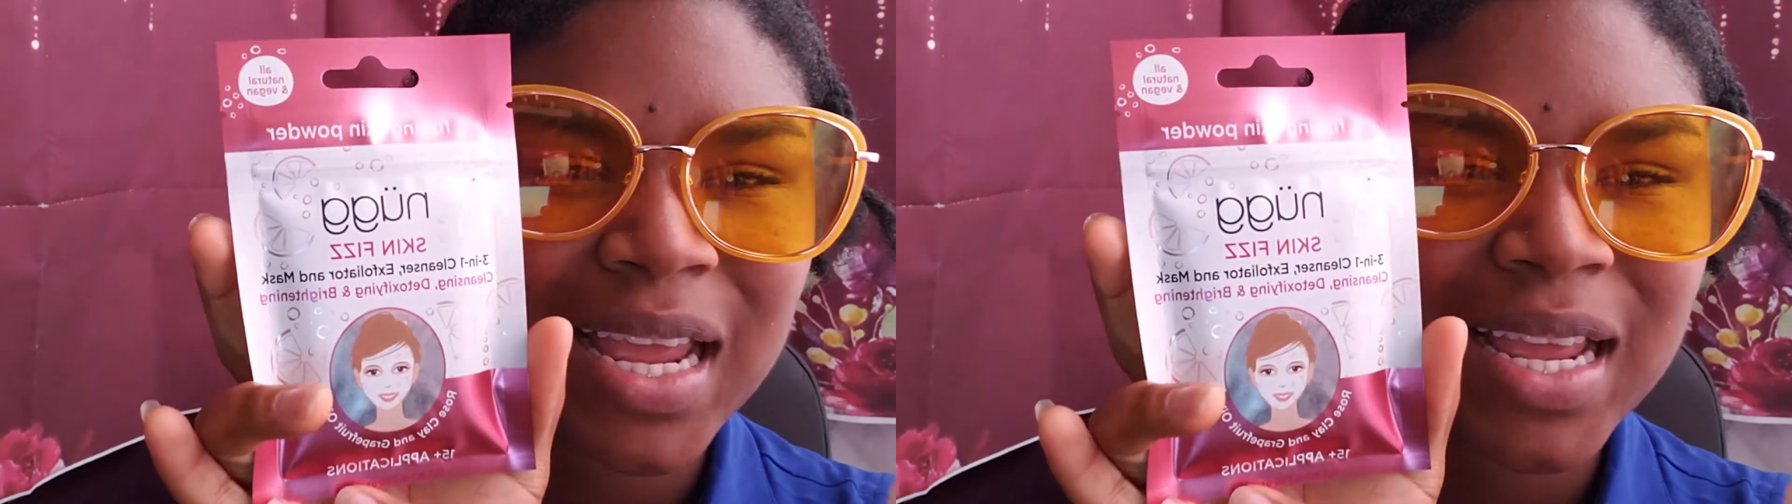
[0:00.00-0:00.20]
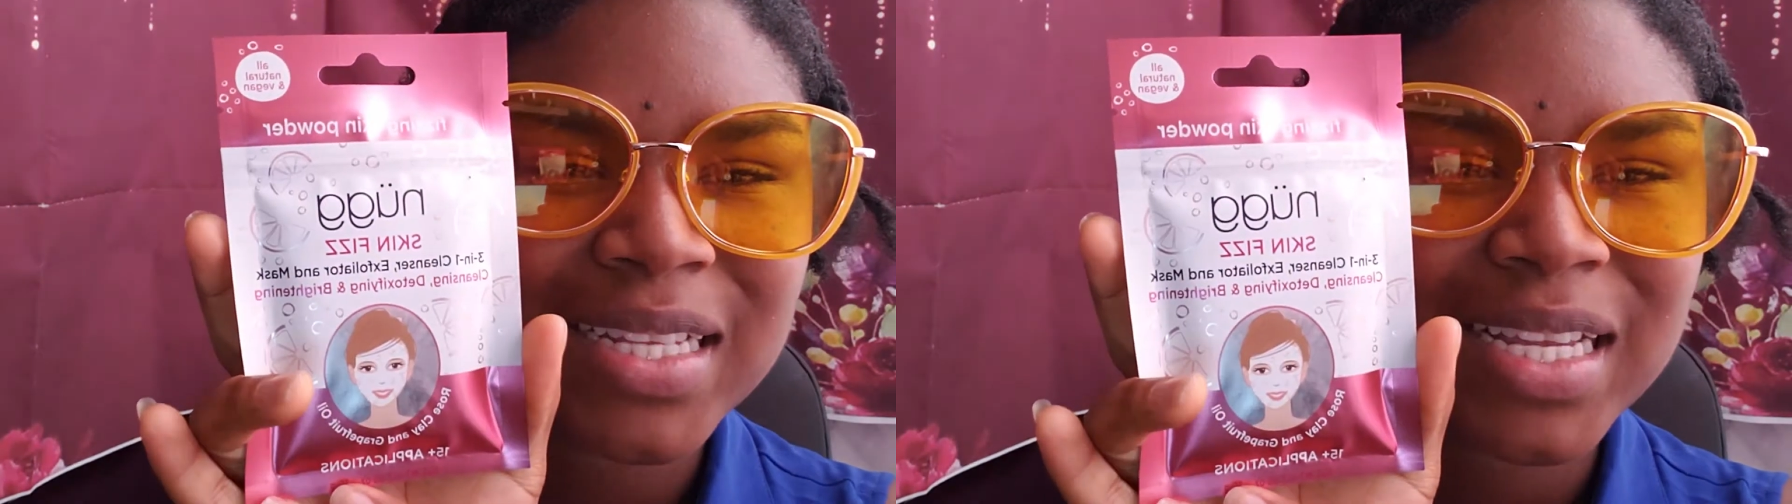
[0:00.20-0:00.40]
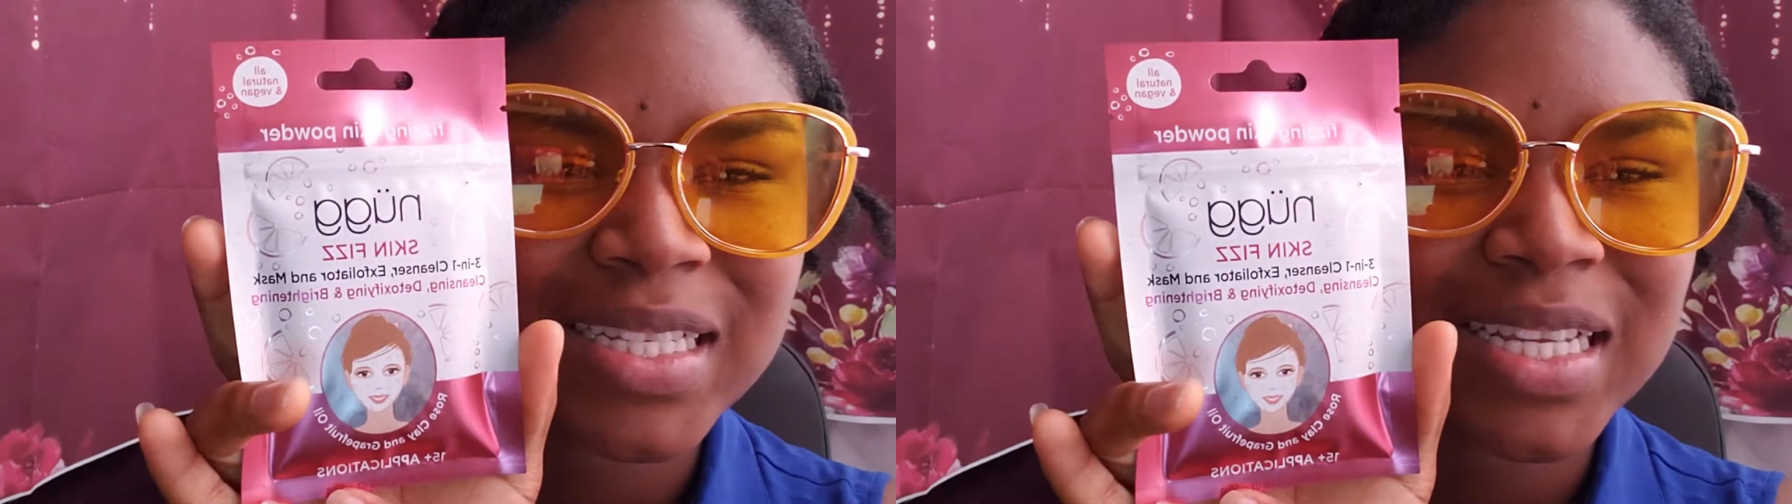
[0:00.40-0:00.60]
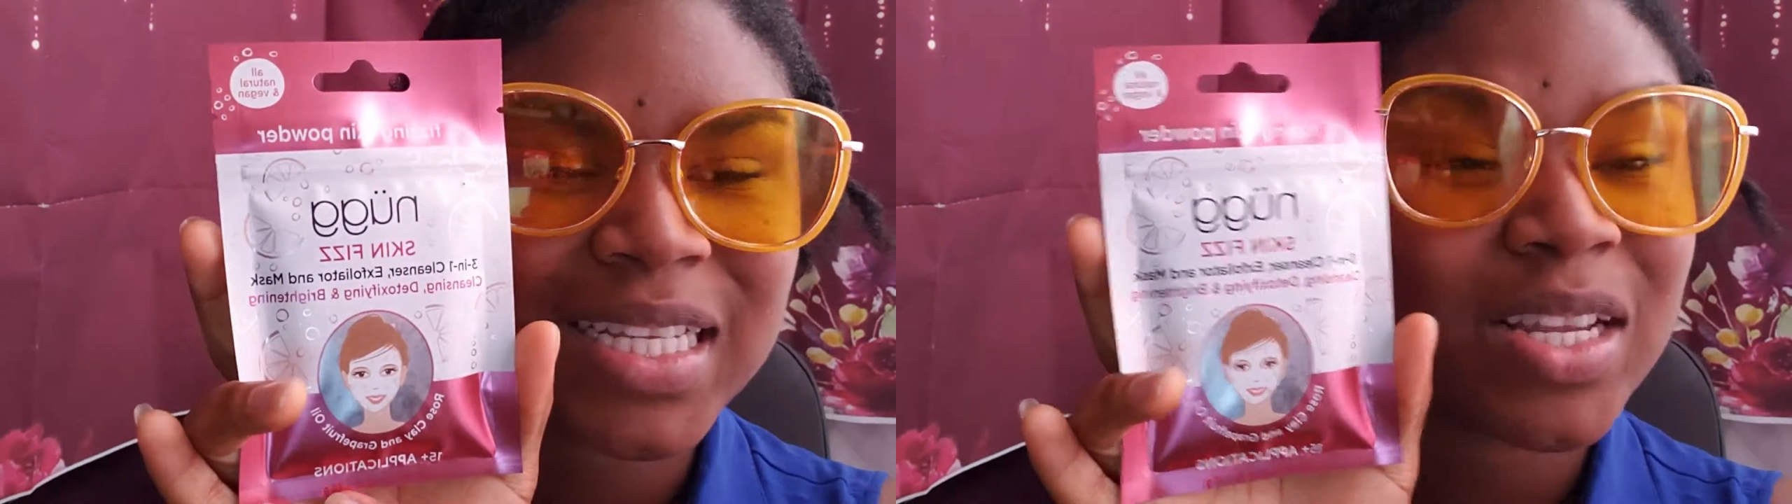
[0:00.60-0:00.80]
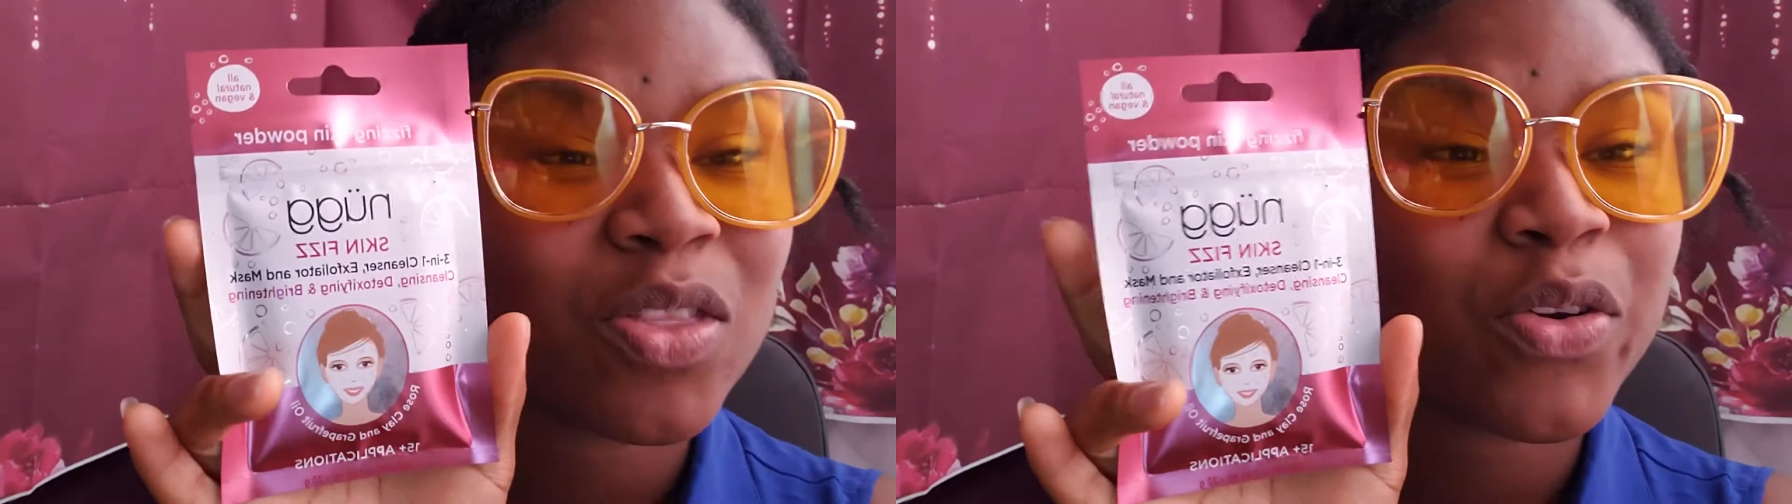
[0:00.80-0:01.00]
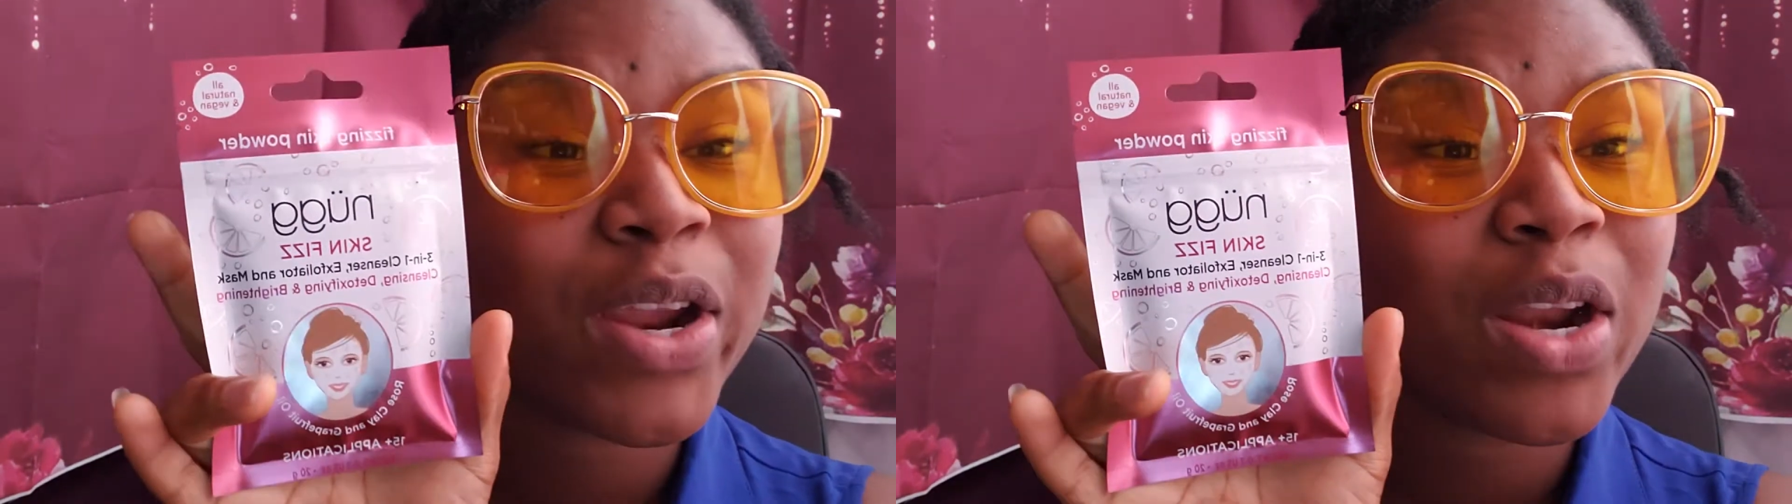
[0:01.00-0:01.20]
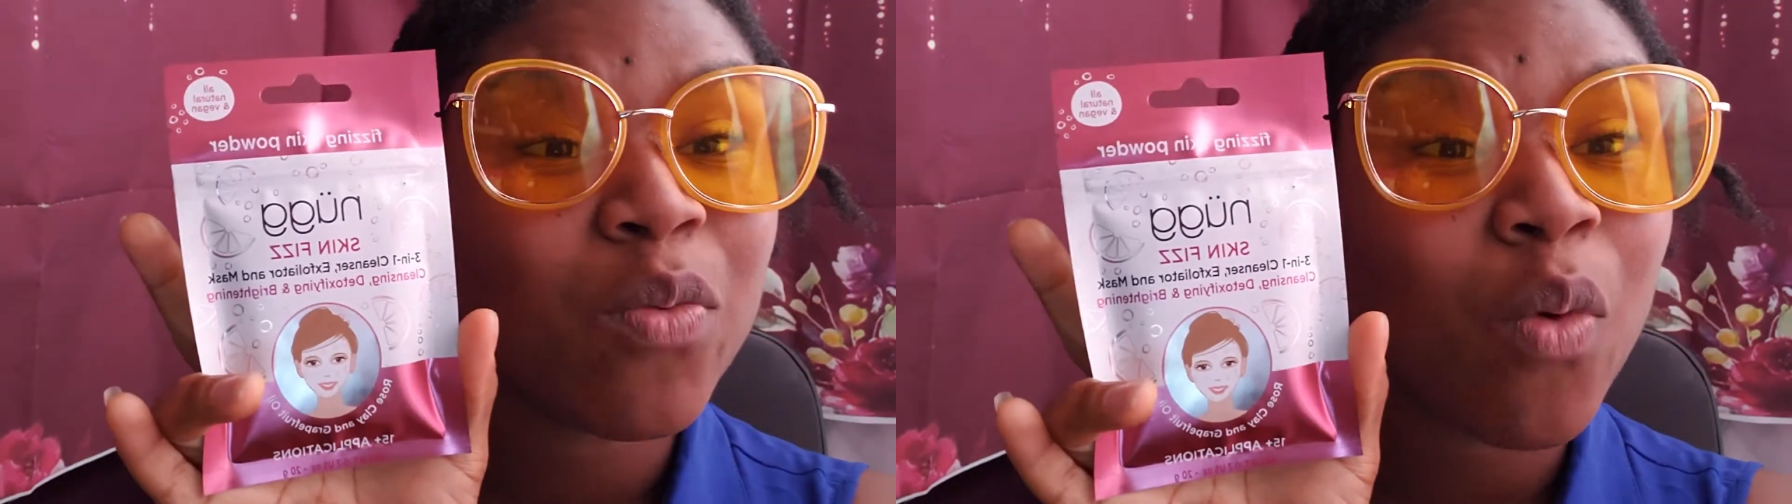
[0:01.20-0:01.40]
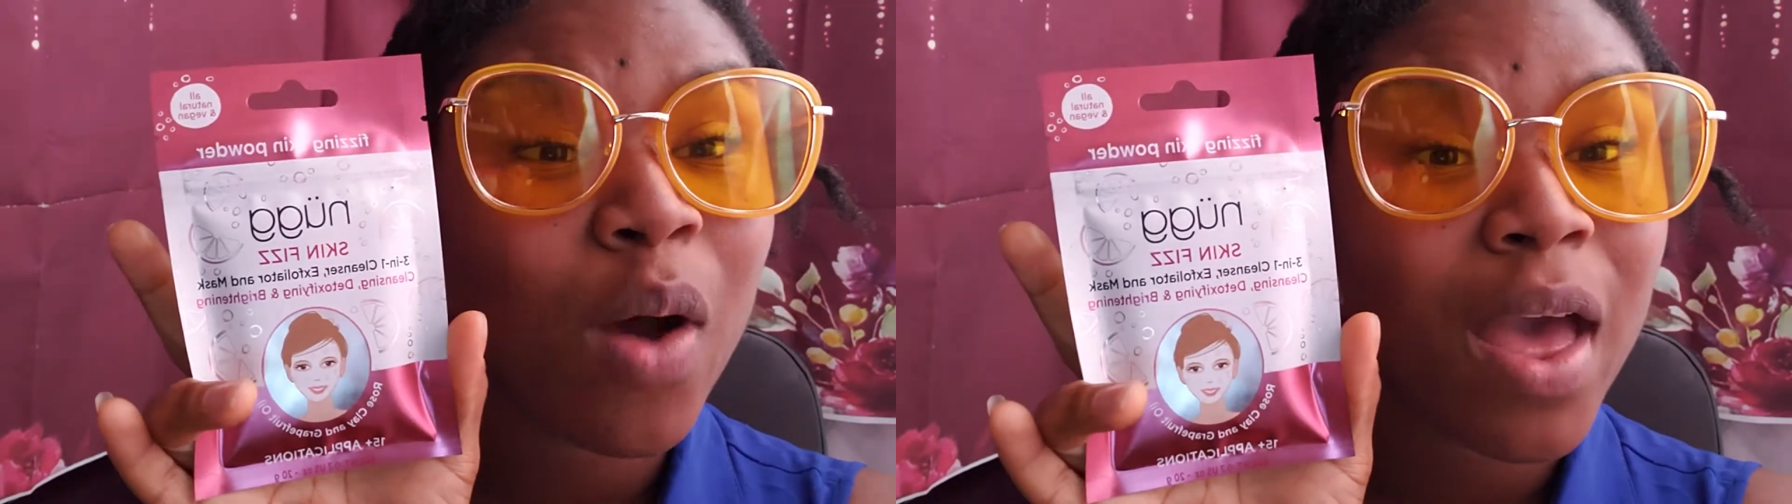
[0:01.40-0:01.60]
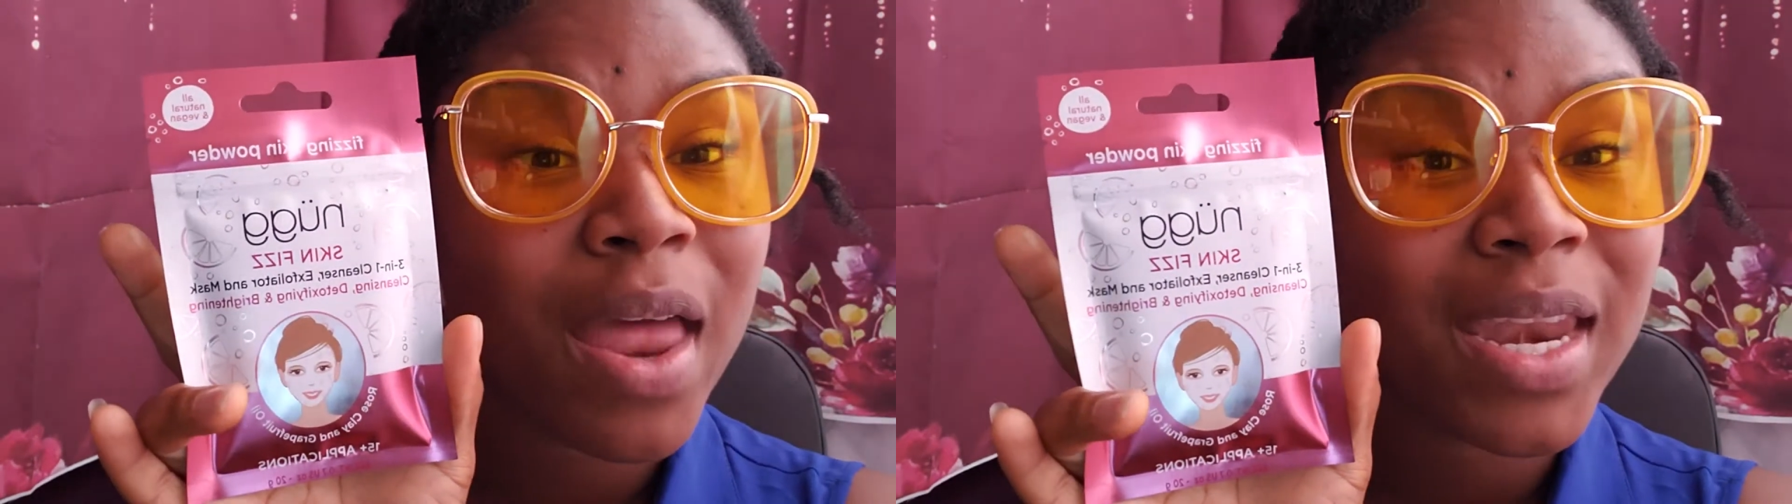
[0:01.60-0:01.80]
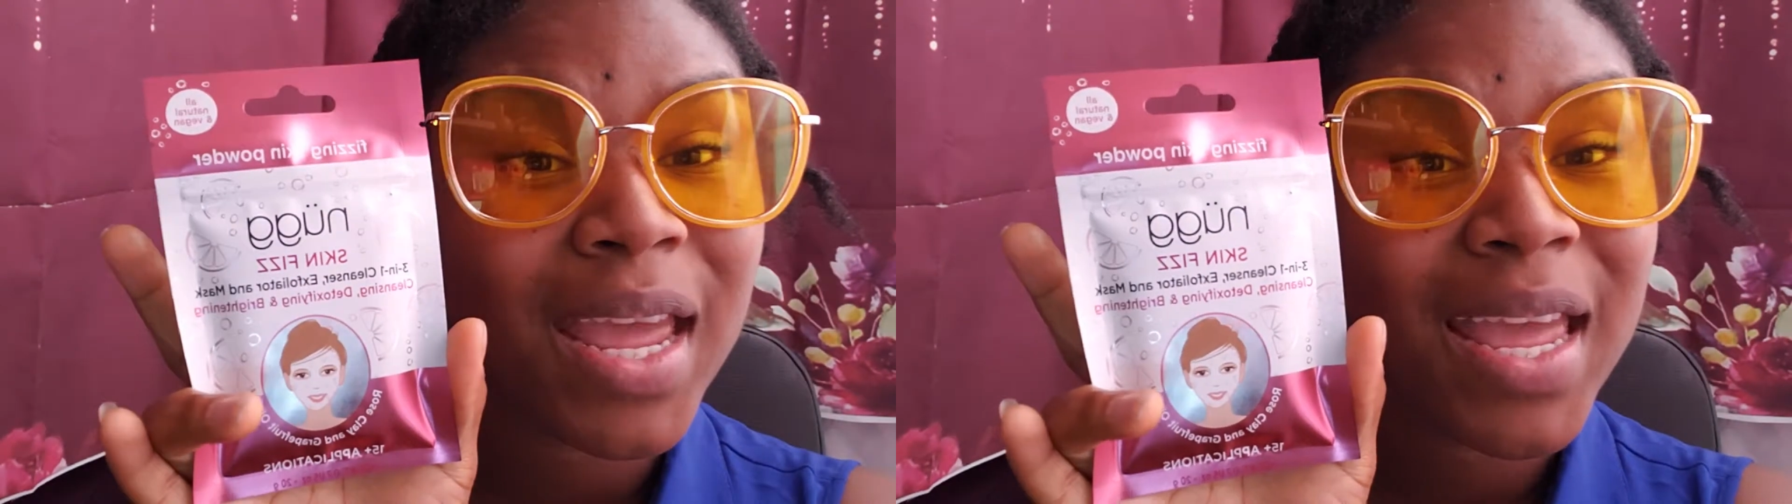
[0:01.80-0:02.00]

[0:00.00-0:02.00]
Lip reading: It says it's a 3-in-1.